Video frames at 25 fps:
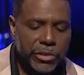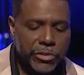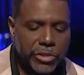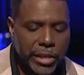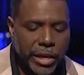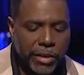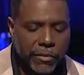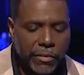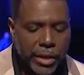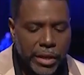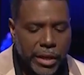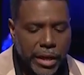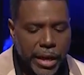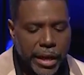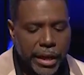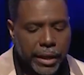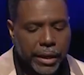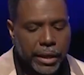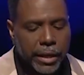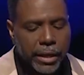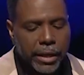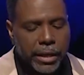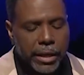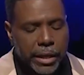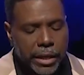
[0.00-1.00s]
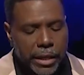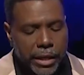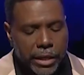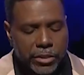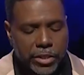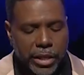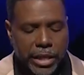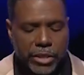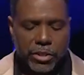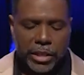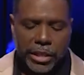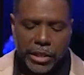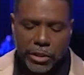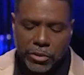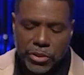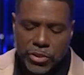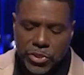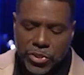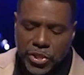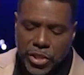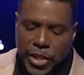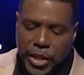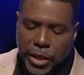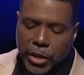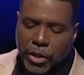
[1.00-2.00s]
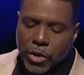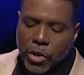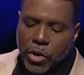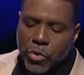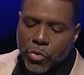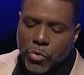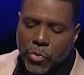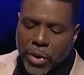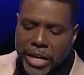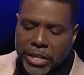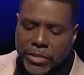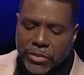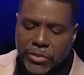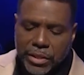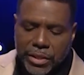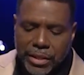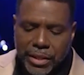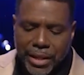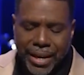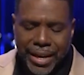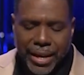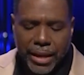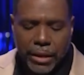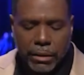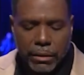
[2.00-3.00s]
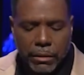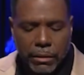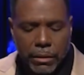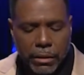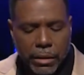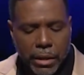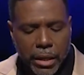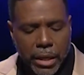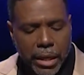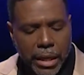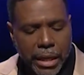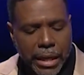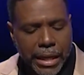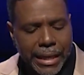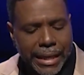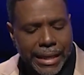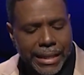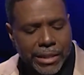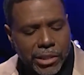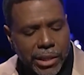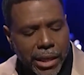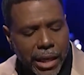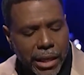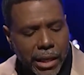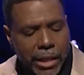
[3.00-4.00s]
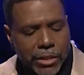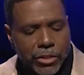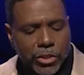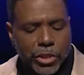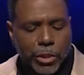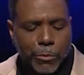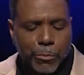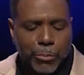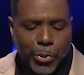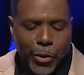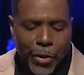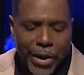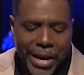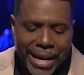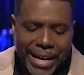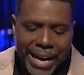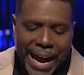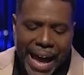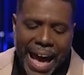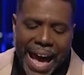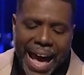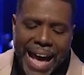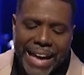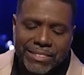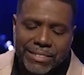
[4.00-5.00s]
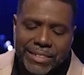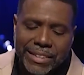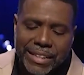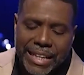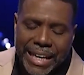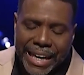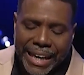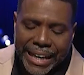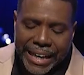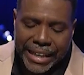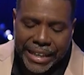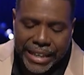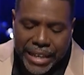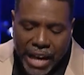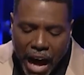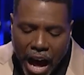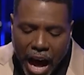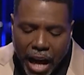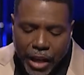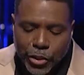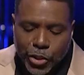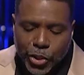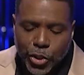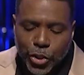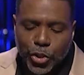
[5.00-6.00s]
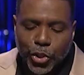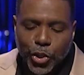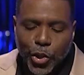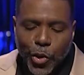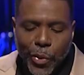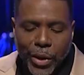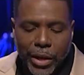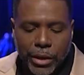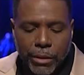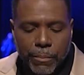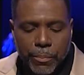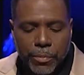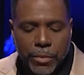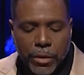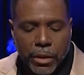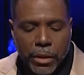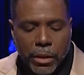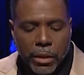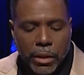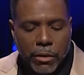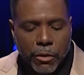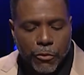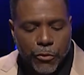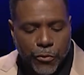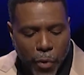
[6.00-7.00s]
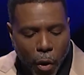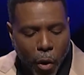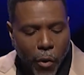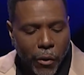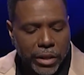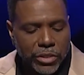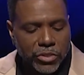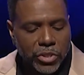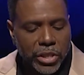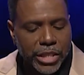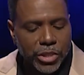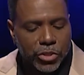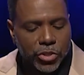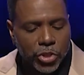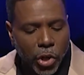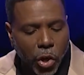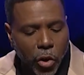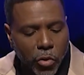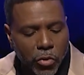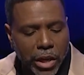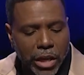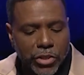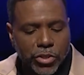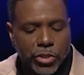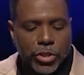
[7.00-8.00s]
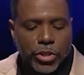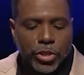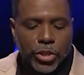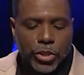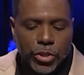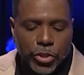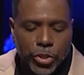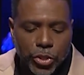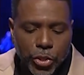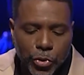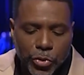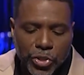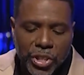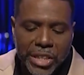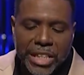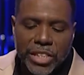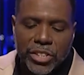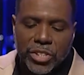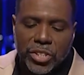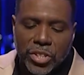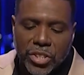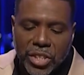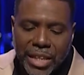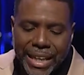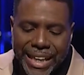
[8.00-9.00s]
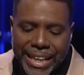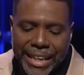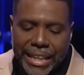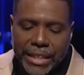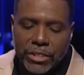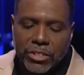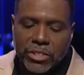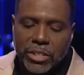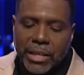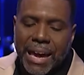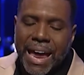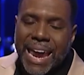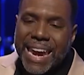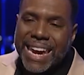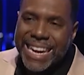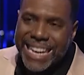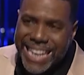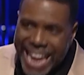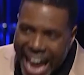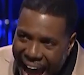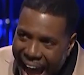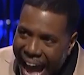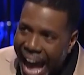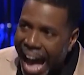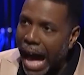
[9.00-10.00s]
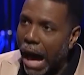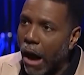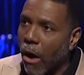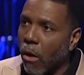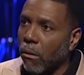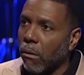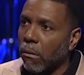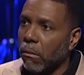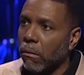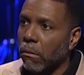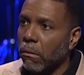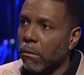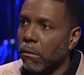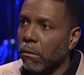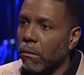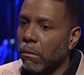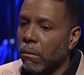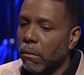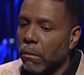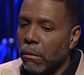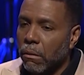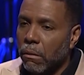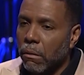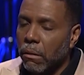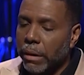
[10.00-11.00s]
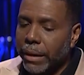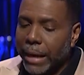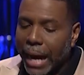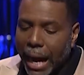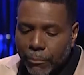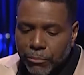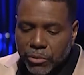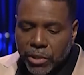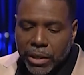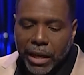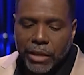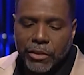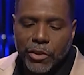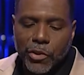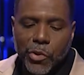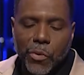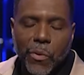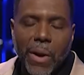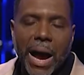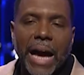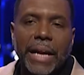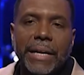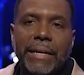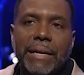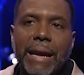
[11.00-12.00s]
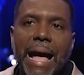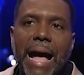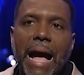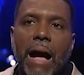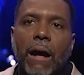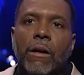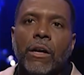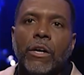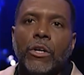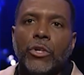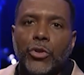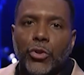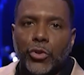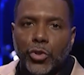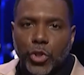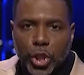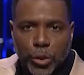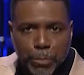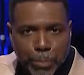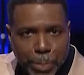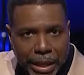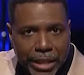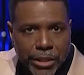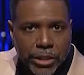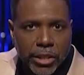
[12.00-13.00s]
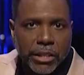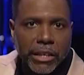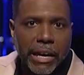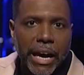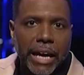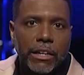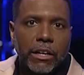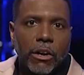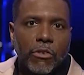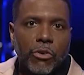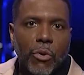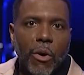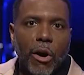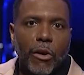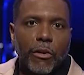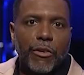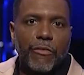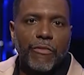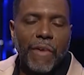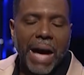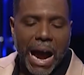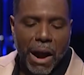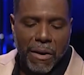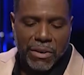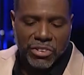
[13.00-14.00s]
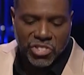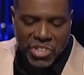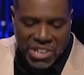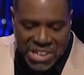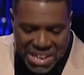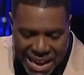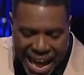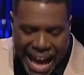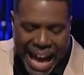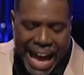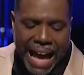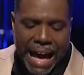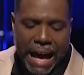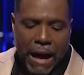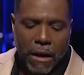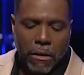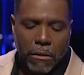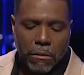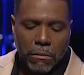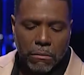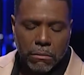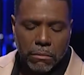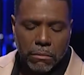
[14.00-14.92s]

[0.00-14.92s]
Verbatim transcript: 7 and 8 says, Heal the sick, raise the dead. He didn't tell us to pray and ask God to do it for us. He told us to do these things now. And I'm telling you right now, you speak to that coronavirus now.